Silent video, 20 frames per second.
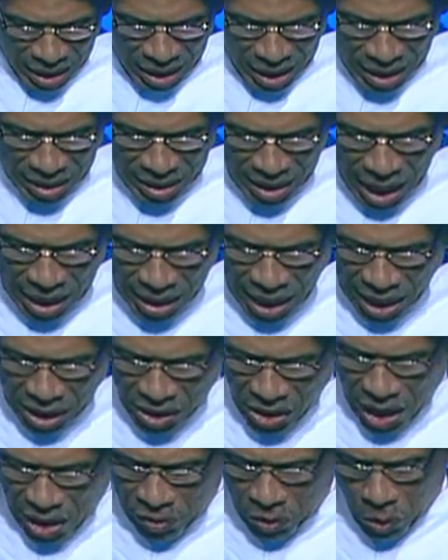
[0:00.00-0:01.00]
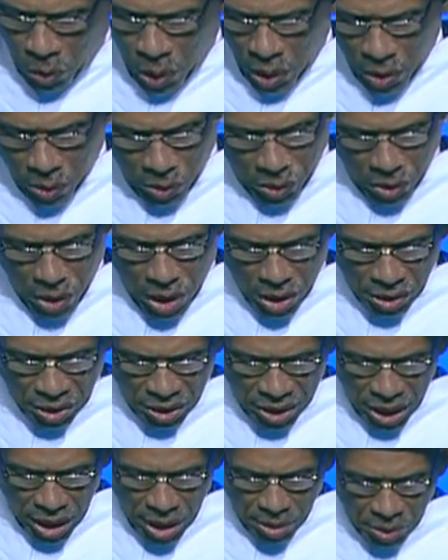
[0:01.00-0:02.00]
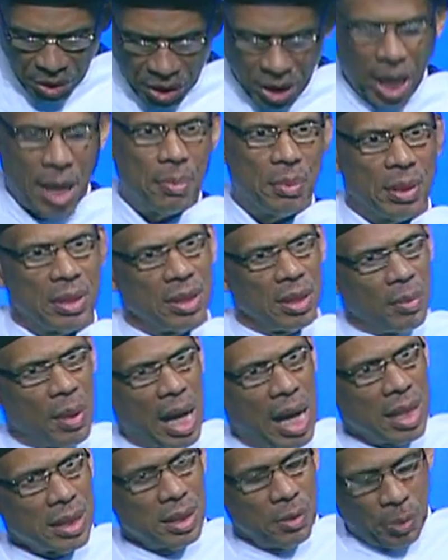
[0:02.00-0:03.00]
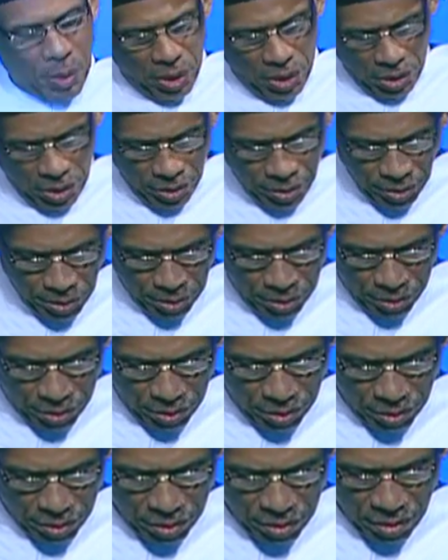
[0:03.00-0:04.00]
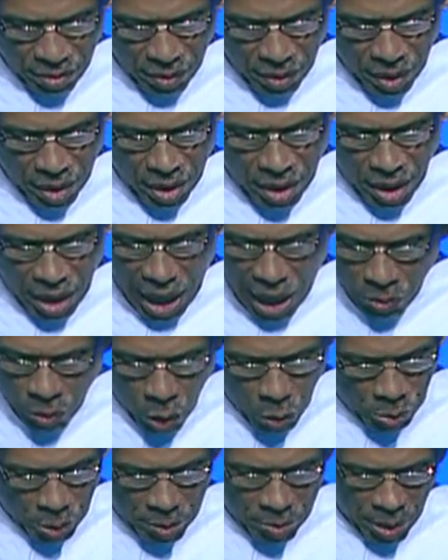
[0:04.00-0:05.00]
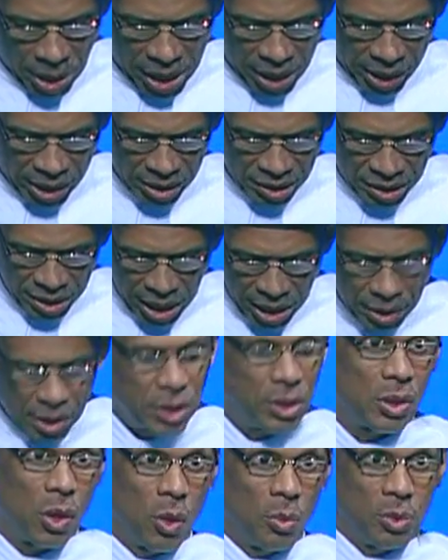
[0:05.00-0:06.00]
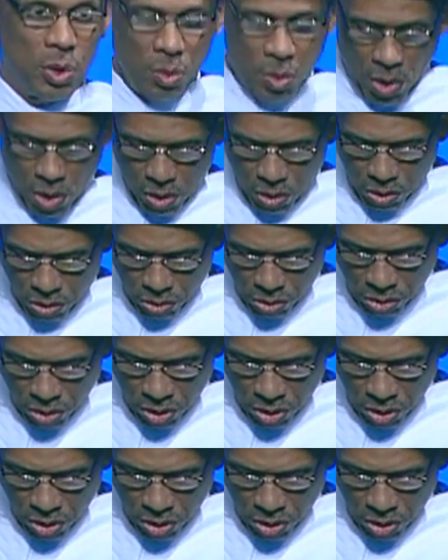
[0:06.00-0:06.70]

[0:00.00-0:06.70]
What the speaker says: It's not like you have the wherewithal to set up shop at some hospital. I won't be buying a stethoscope tomorrow